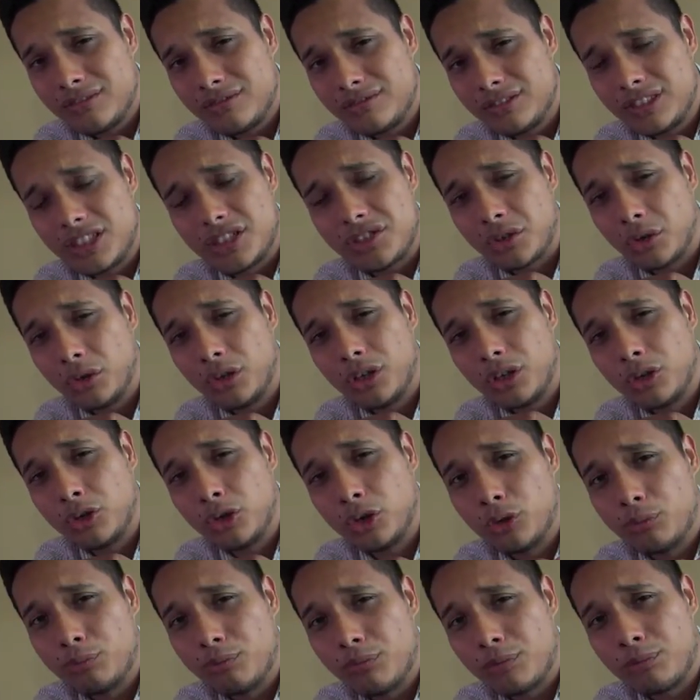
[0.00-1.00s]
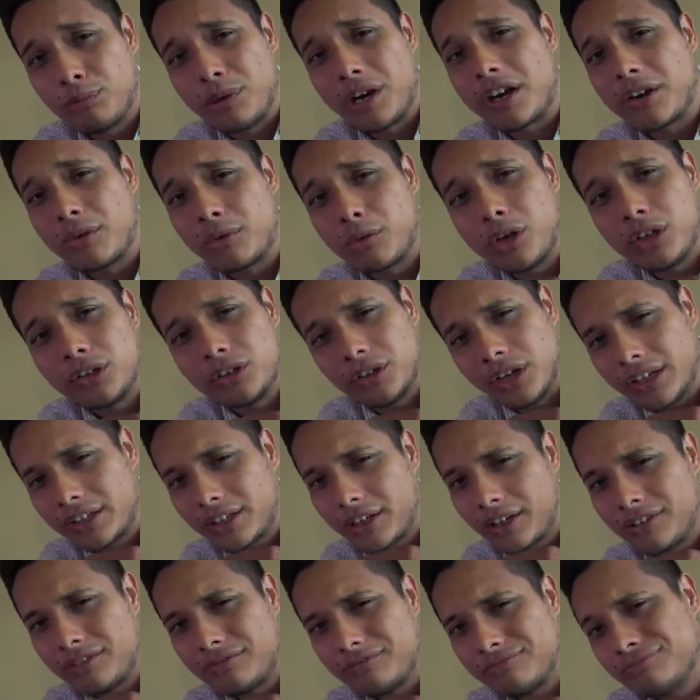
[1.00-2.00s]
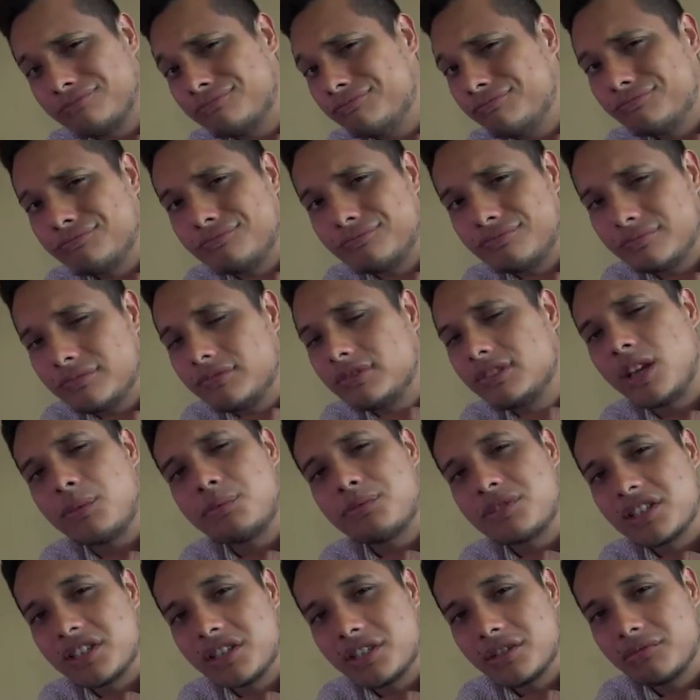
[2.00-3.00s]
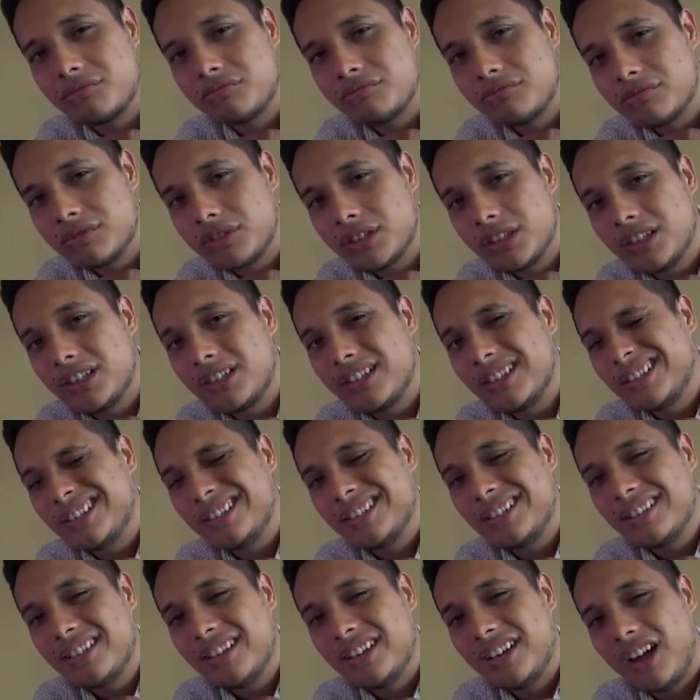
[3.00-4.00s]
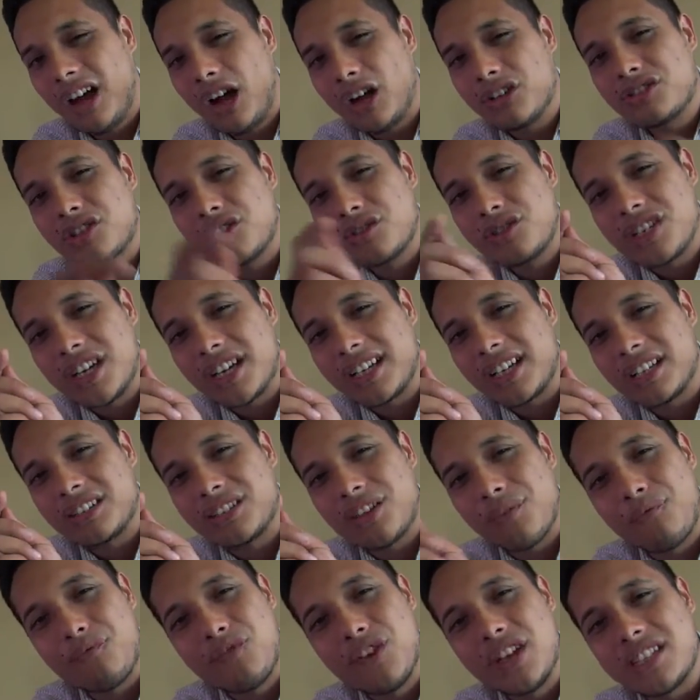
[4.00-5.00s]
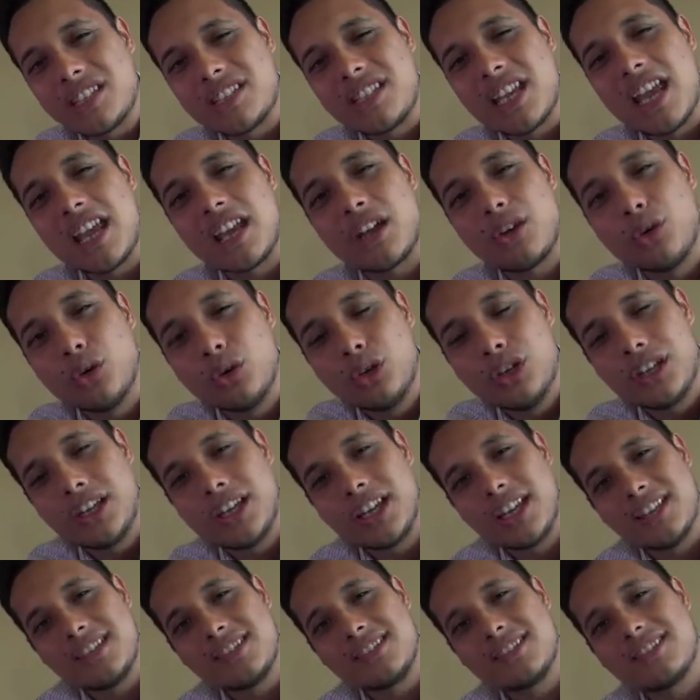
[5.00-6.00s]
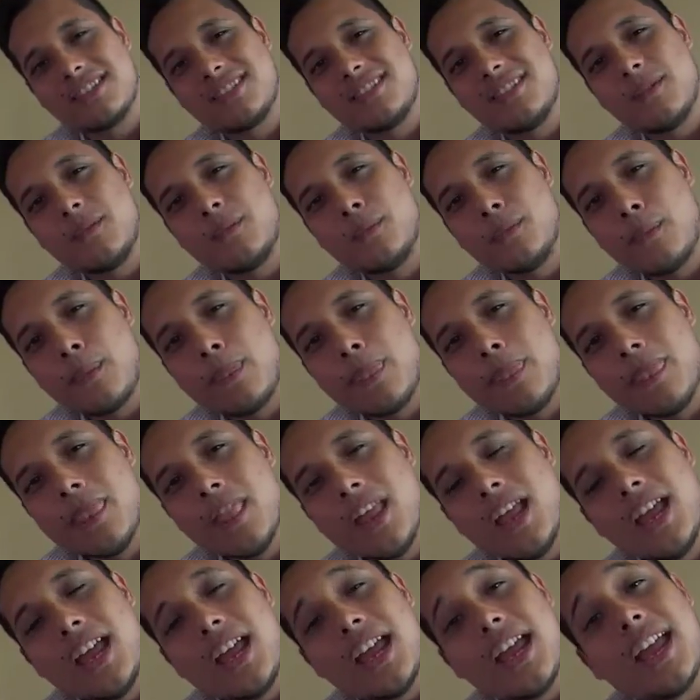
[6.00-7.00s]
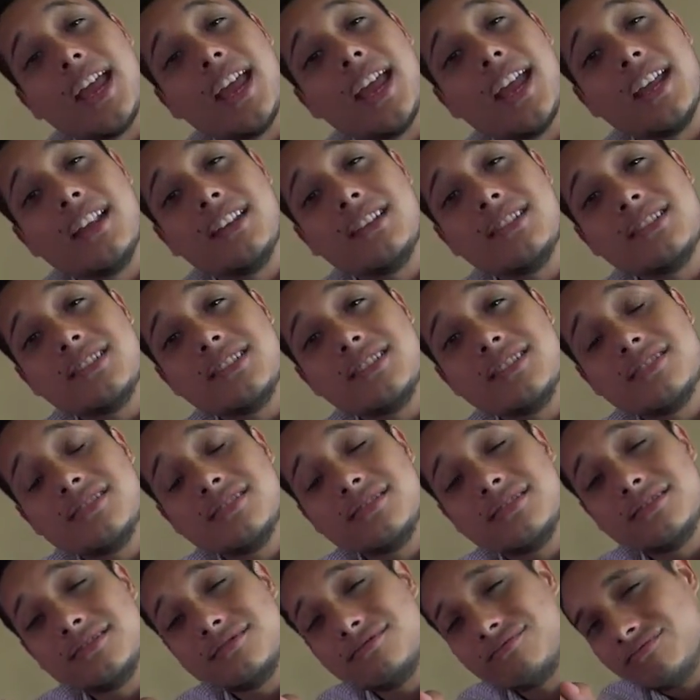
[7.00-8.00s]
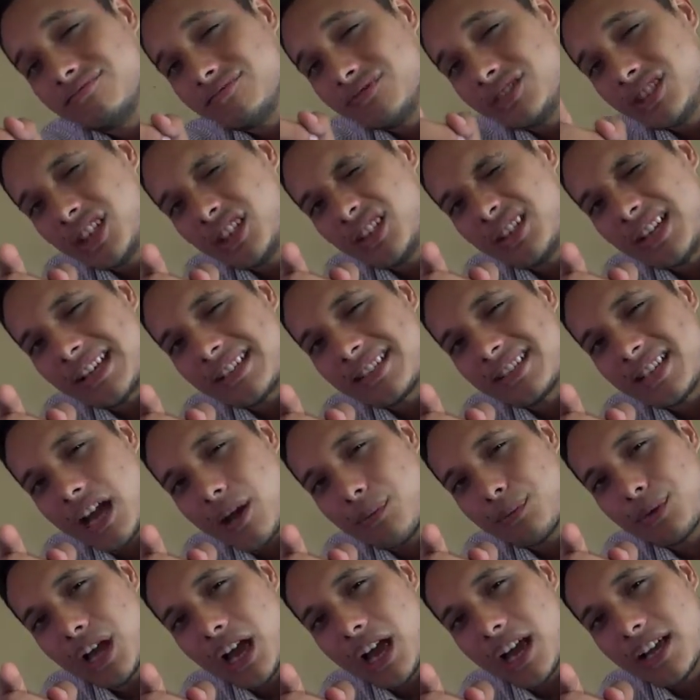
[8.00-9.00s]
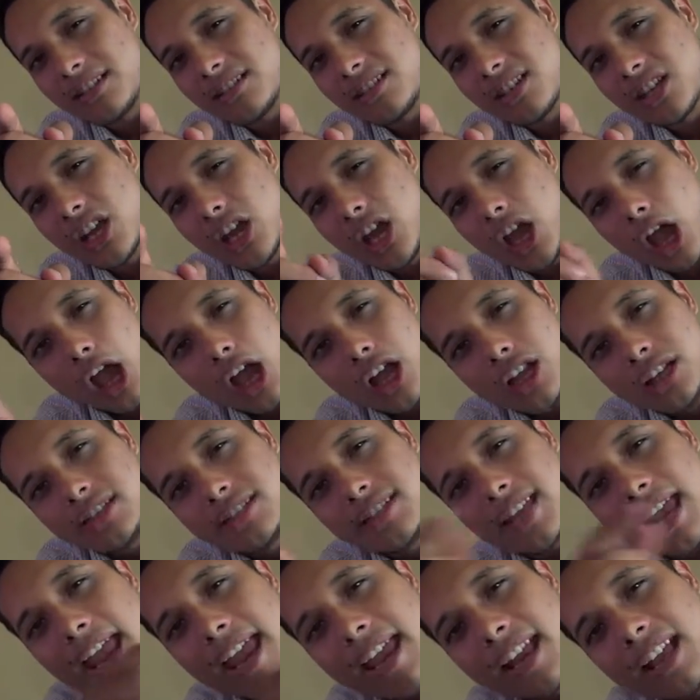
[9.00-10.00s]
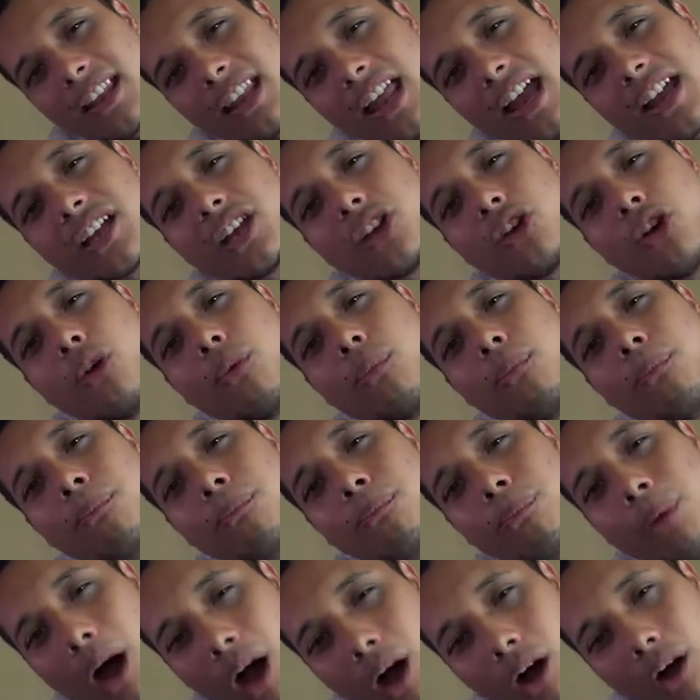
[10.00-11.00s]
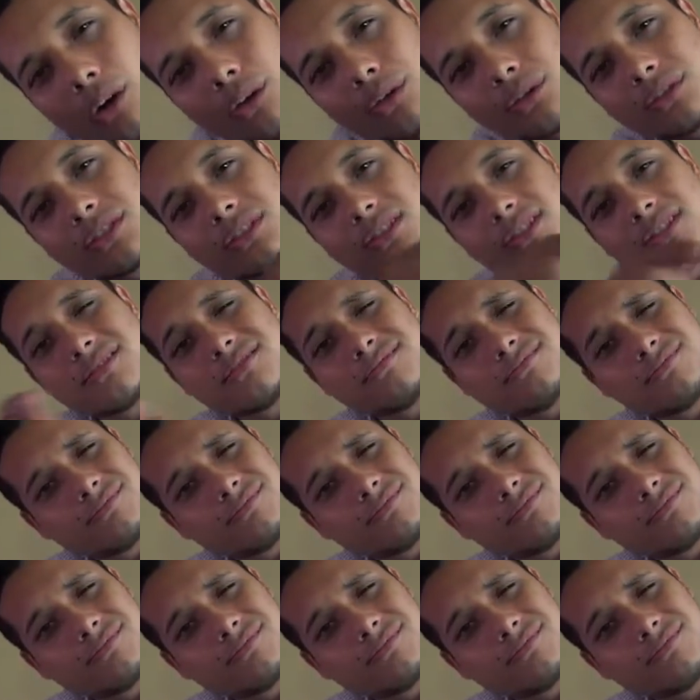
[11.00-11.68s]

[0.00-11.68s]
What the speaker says: just hula hoop and break a world record. It's up to you. Also, check out the Fish Tank Hooligans. And till next time, guys, tank like a boss.